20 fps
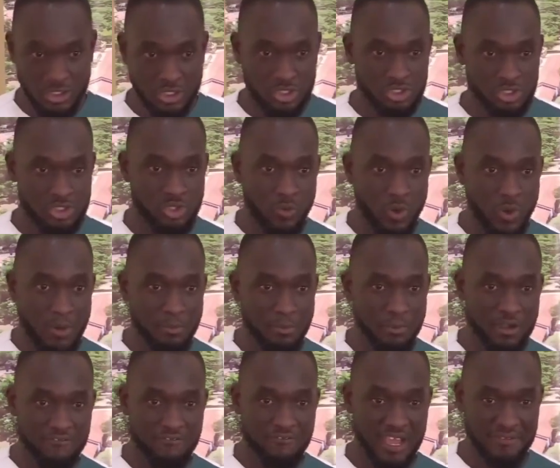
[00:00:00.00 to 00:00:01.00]
So
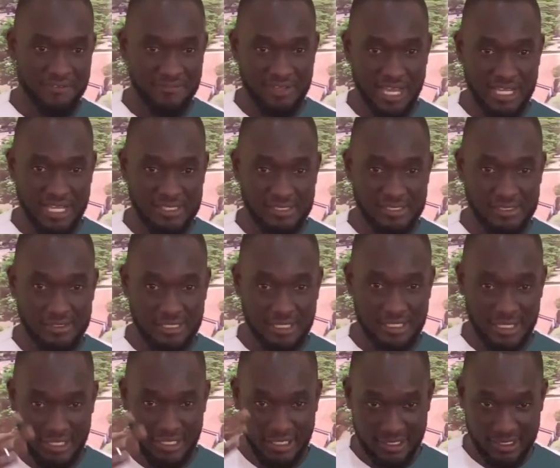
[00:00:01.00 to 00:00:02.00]
1.5 yards,
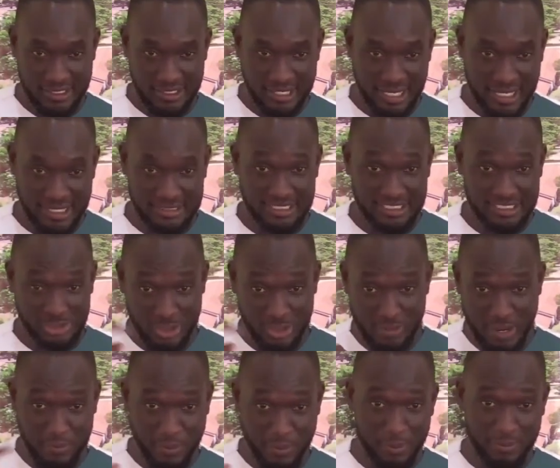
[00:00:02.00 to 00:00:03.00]
the answer, this is not
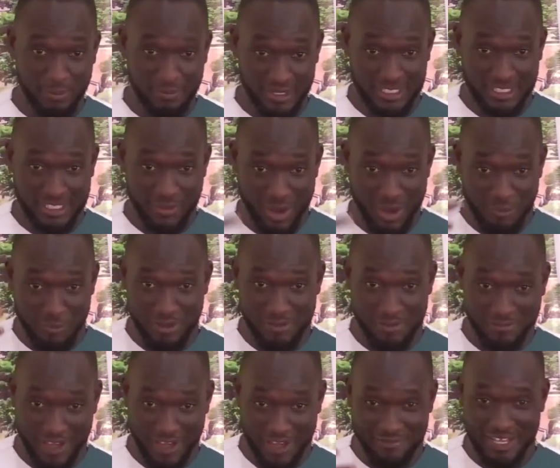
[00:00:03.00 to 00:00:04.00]
my problem of the day,
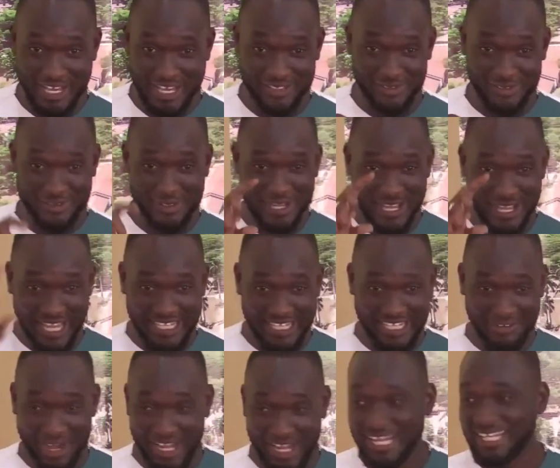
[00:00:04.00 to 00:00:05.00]
1.5 yards and the
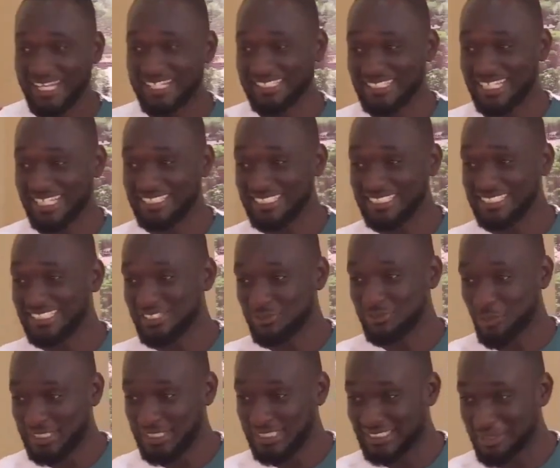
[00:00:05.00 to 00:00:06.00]
1 yard is 30 CDs,
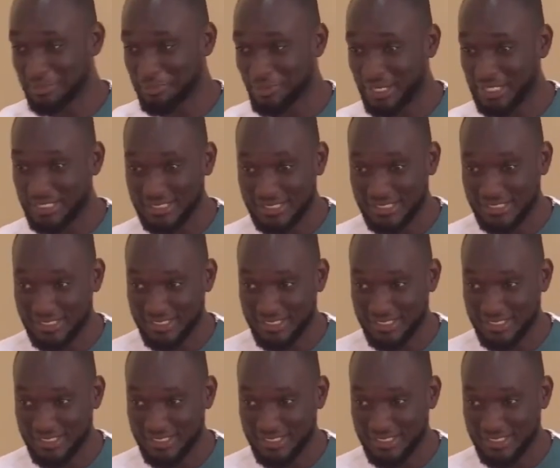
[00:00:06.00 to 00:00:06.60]
what is the price?